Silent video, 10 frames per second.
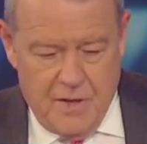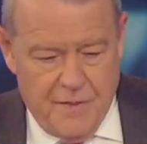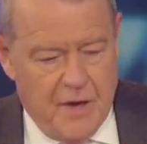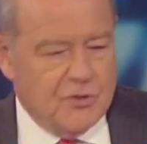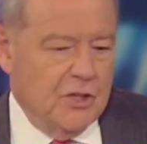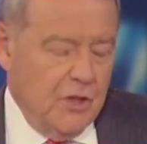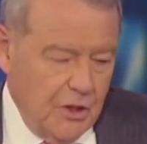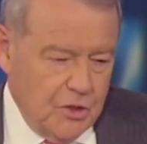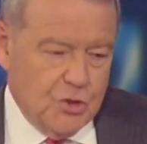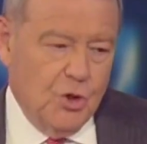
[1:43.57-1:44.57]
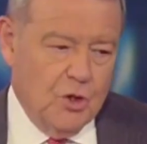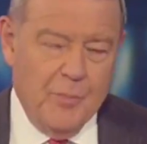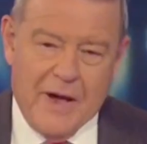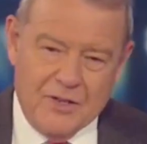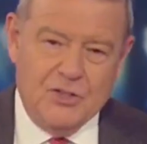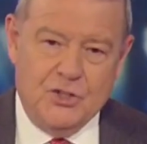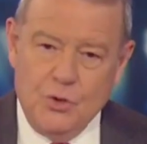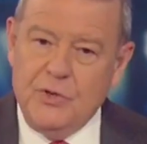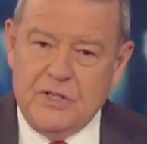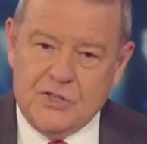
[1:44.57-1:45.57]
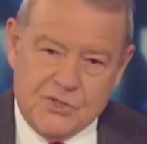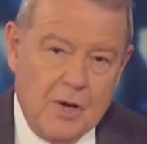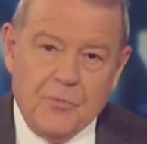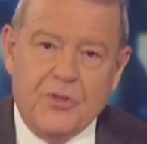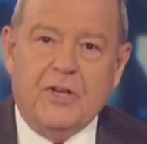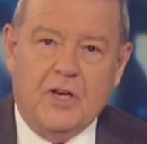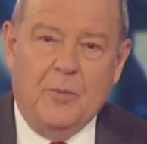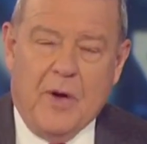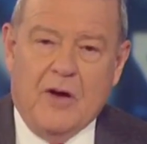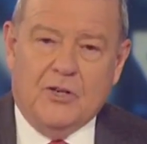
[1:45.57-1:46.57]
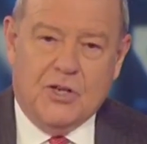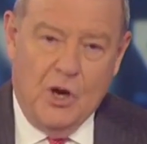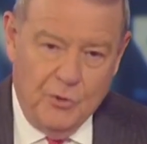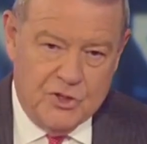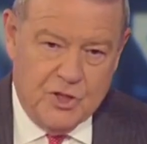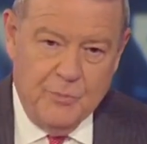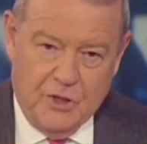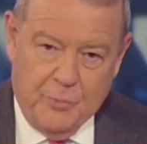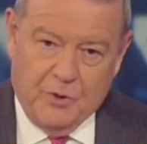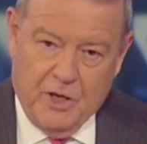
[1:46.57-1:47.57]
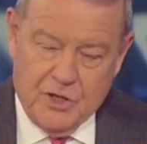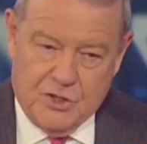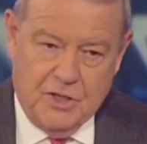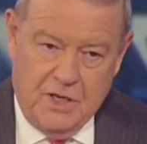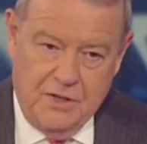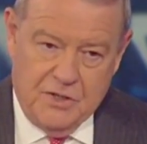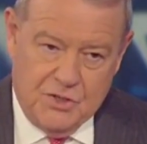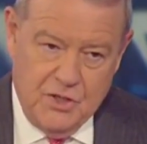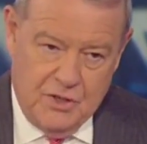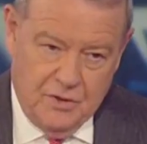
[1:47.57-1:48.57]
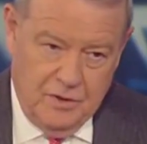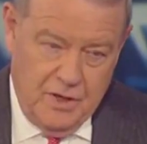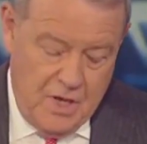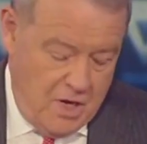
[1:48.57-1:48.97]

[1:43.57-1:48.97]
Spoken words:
there's a lot of talk about doing something about currency manipulation in this deal,